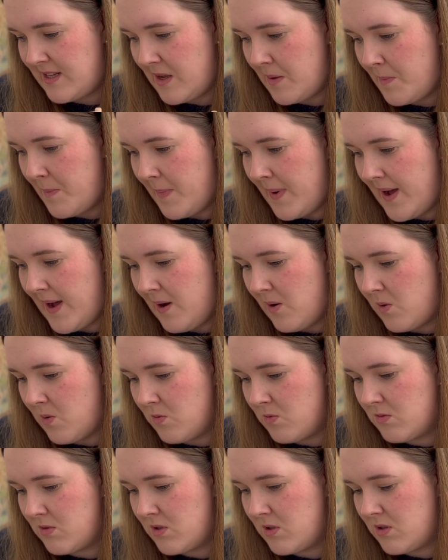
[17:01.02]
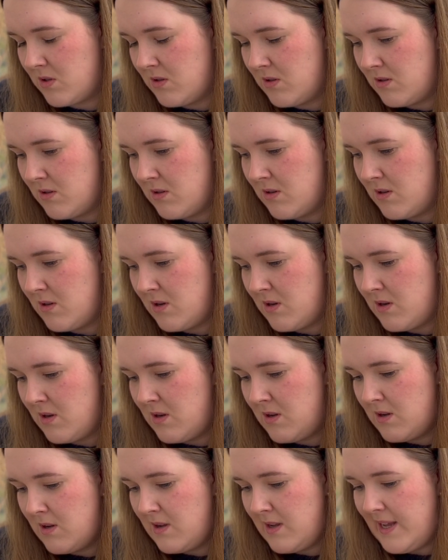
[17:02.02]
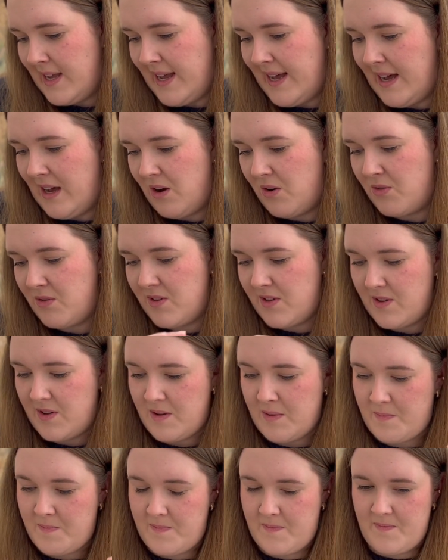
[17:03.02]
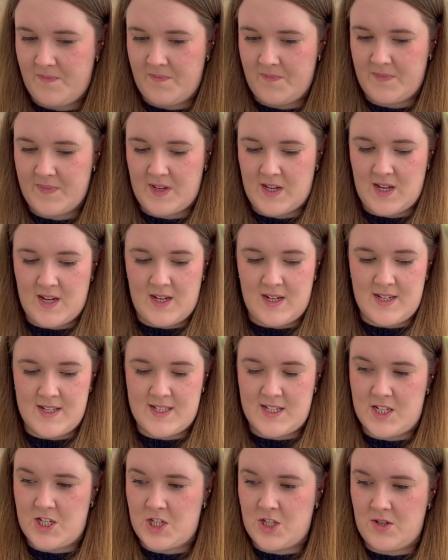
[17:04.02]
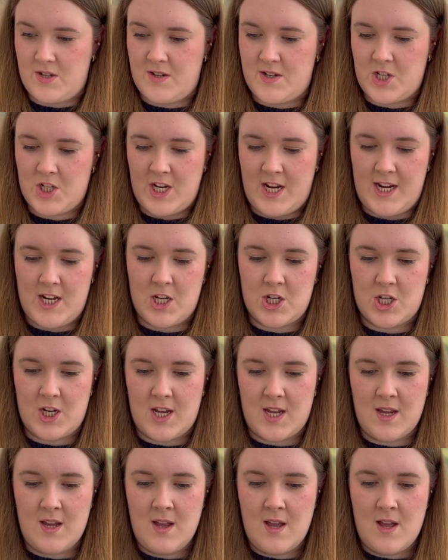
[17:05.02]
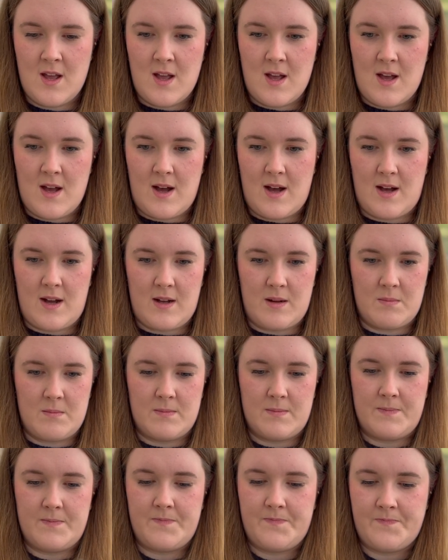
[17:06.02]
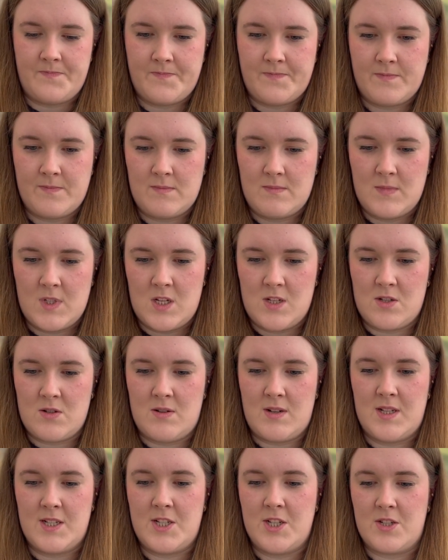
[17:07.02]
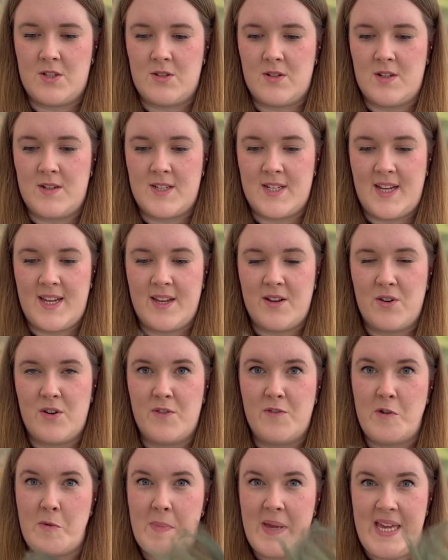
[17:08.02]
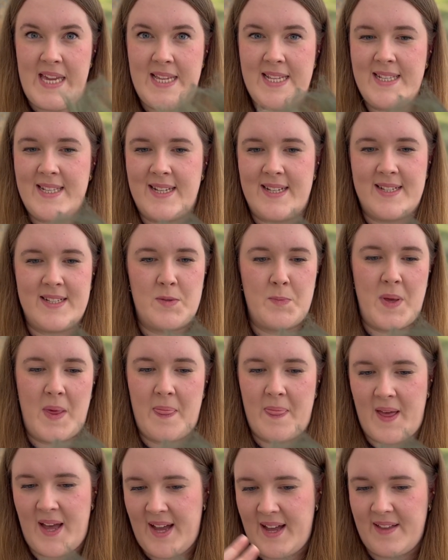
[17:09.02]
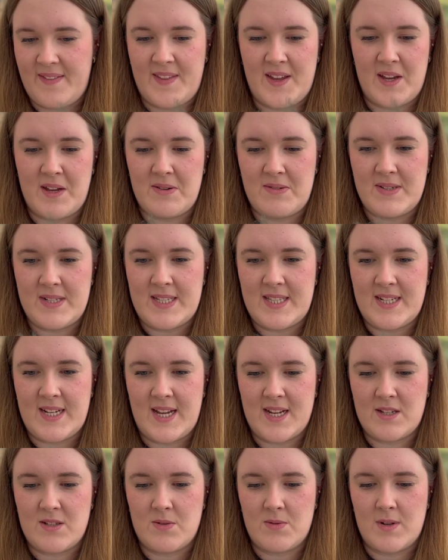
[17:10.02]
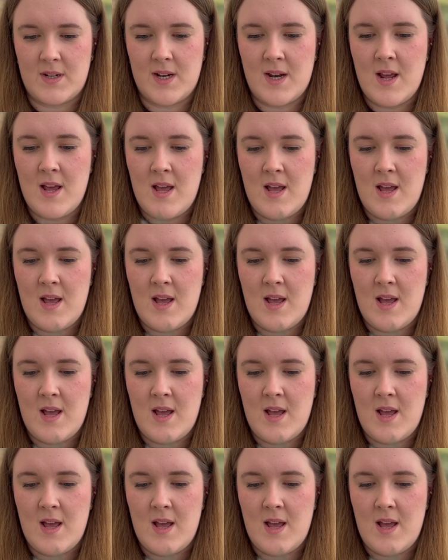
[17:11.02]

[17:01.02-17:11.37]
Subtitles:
about how the colours are sort of changing. So I'll just sort of take off a piece and spin that and then go on to the next one.